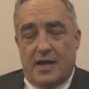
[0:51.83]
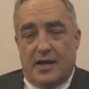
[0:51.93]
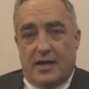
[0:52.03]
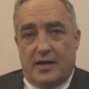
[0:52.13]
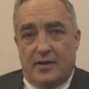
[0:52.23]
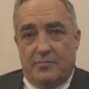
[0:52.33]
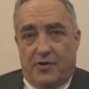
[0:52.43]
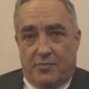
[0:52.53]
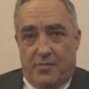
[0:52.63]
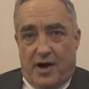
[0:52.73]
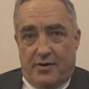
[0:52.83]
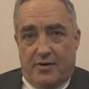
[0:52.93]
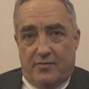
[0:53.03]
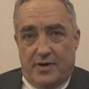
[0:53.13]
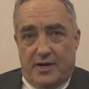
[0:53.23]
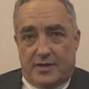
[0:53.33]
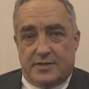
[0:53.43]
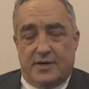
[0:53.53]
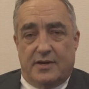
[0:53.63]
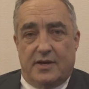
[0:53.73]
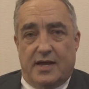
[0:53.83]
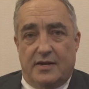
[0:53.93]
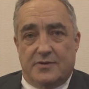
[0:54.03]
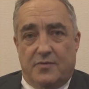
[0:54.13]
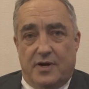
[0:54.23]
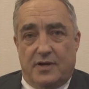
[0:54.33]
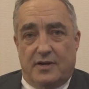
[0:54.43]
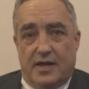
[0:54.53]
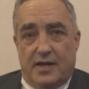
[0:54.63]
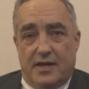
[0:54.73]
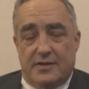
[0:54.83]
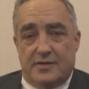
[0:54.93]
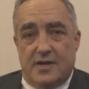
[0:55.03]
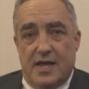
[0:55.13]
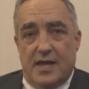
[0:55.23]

in both moderate reduction as well as